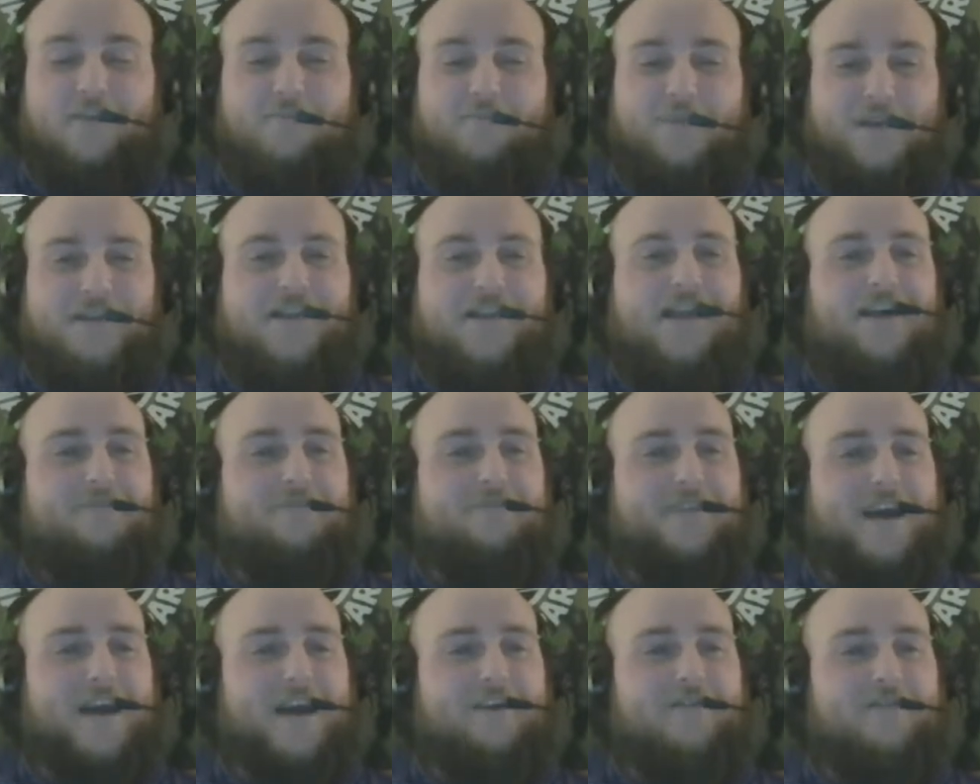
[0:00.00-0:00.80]
have been
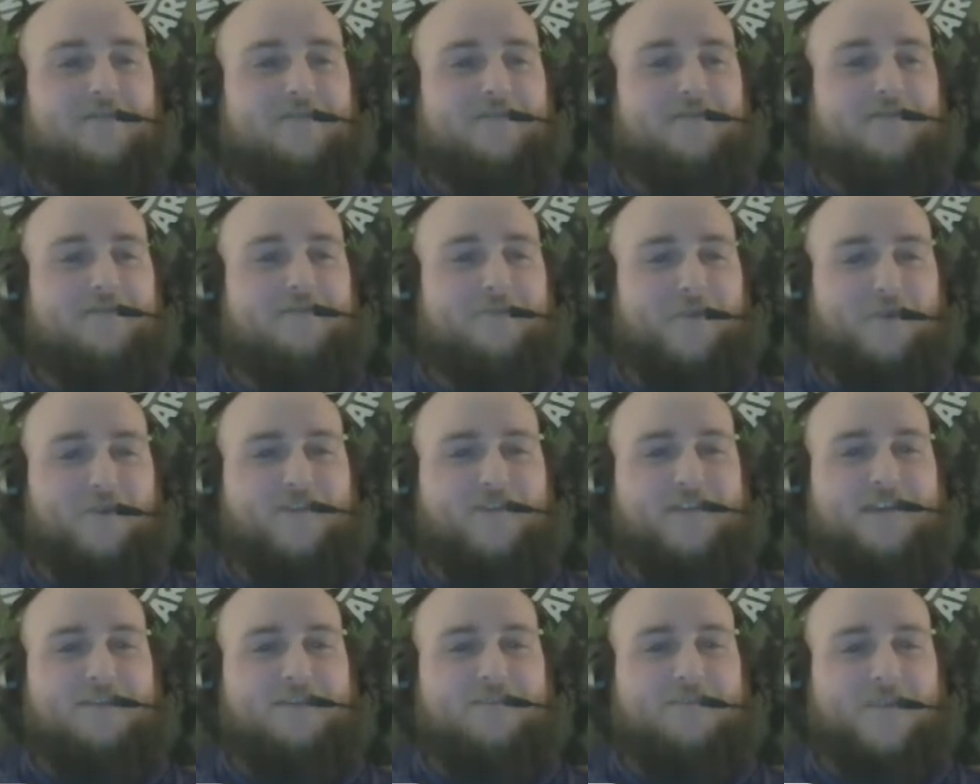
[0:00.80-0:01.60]
left out of the
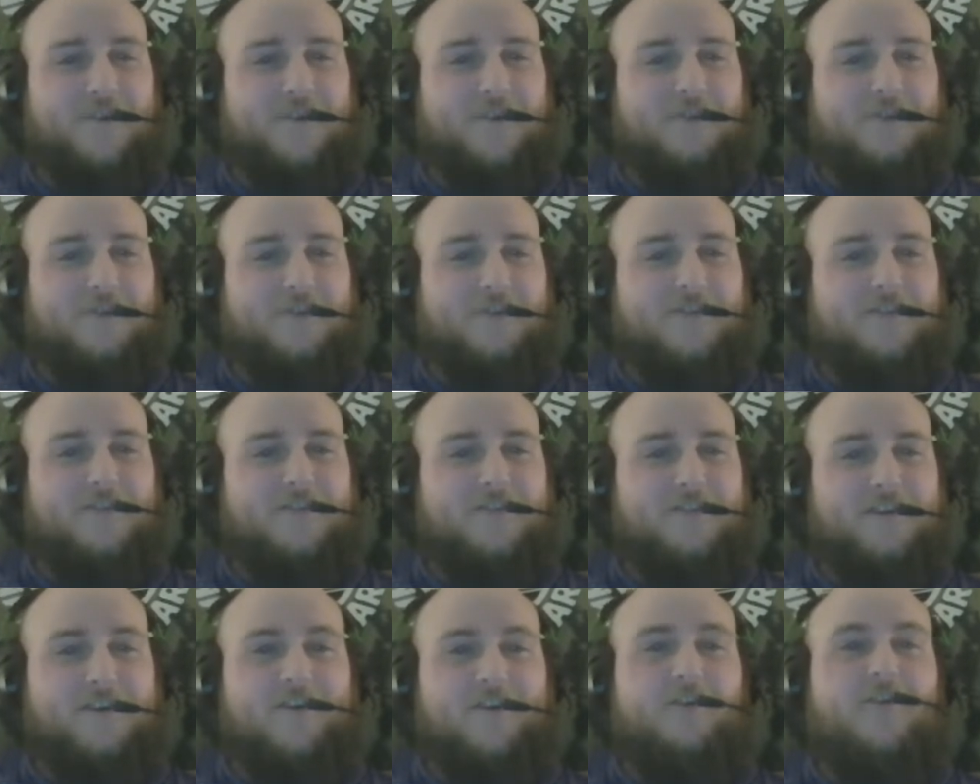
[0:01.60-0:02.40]
4-team version.
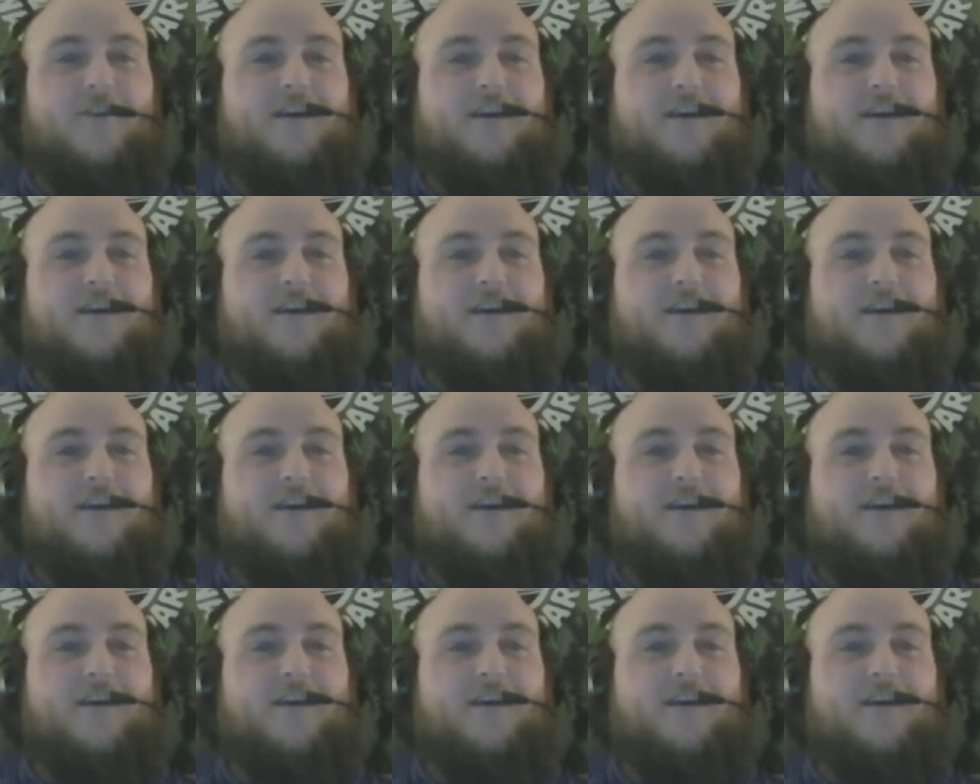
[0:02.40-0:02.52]
So